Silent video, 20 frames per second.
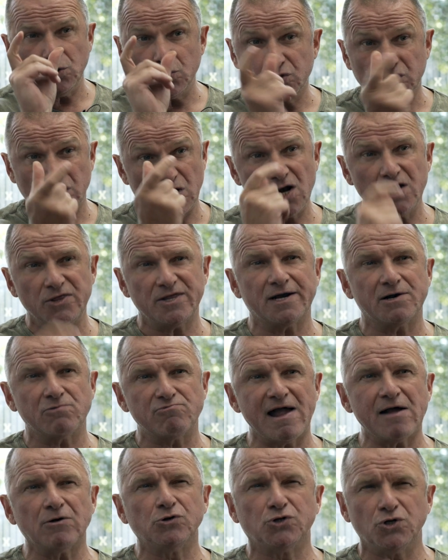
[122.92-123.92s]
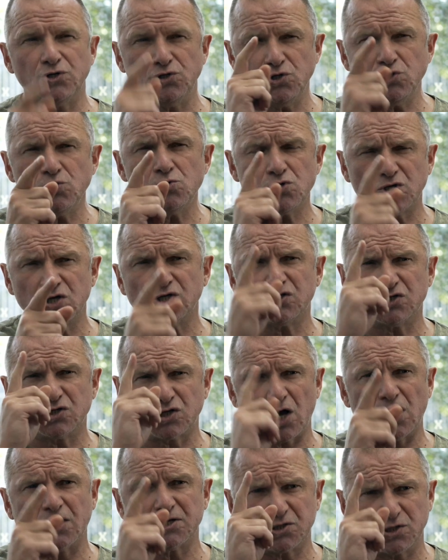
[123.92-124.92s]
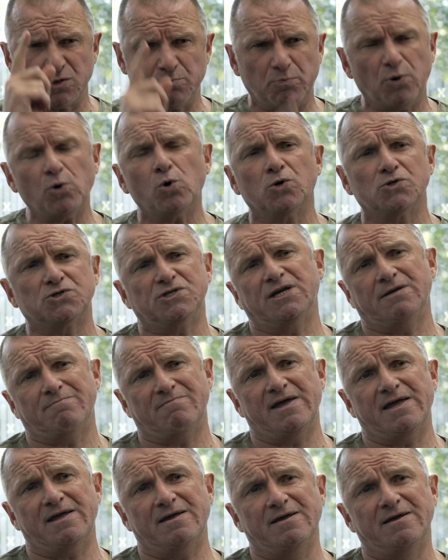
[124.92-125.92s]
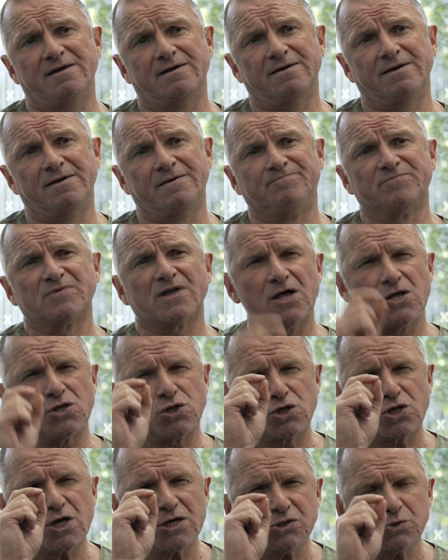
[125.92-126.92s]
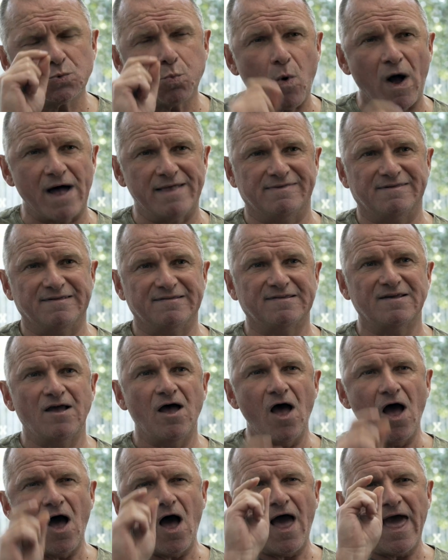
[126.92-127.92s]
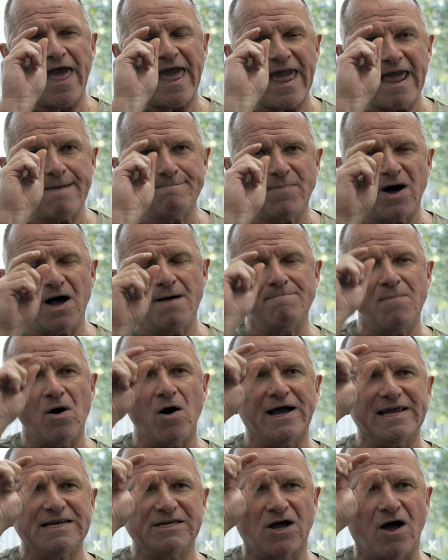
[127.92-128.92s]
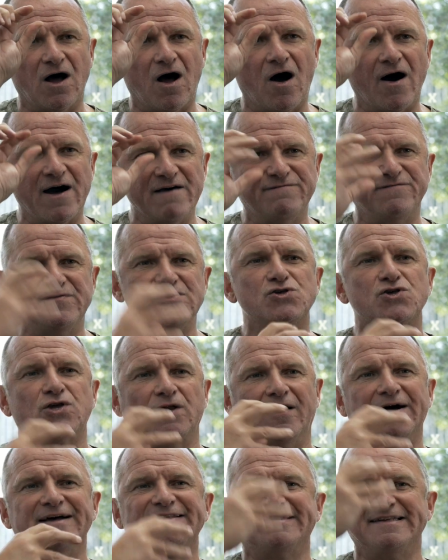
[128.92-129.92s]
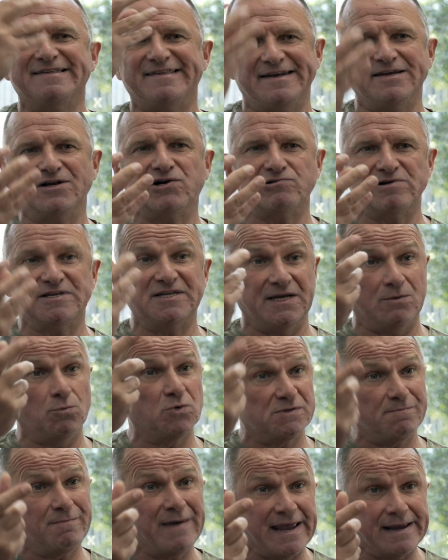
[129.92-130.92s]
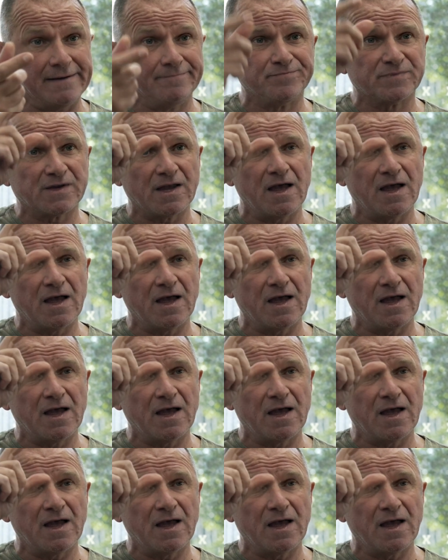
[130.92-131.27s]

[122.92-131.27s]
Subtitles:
you turn that around and you just start supporting me? Just once. In my mind, I visualized this inner critic was me,